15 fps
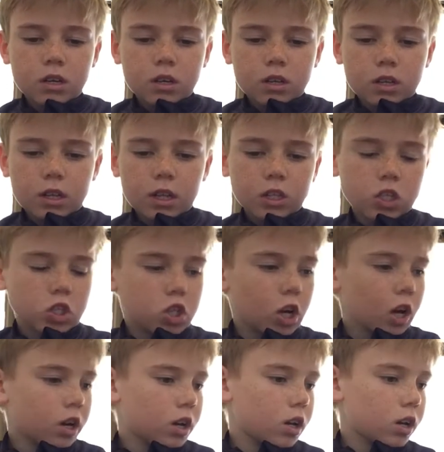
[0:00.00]
Let's
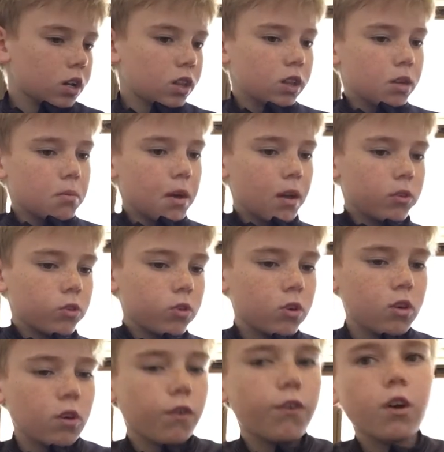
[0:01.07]
check them out.
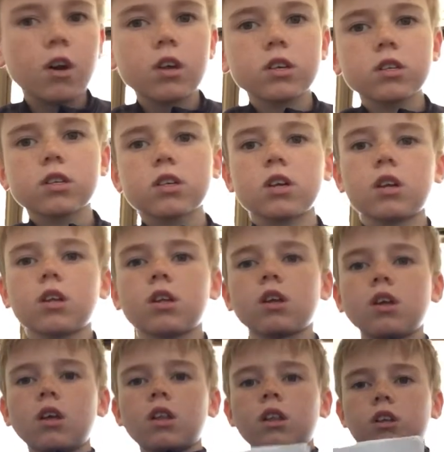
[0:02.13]
So first,
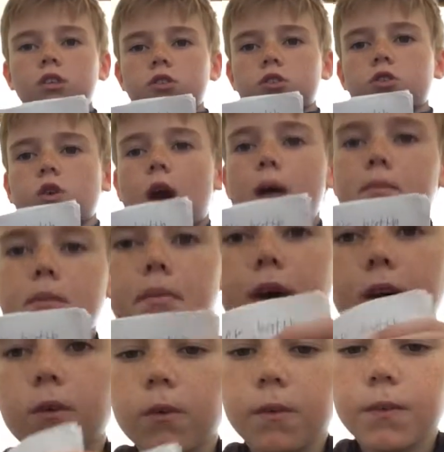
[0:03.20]
let's do Hammer
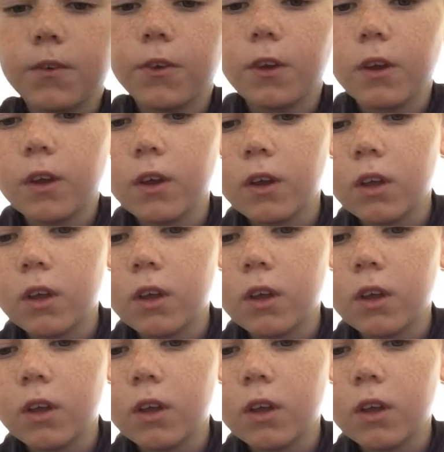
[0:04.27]
Battle. So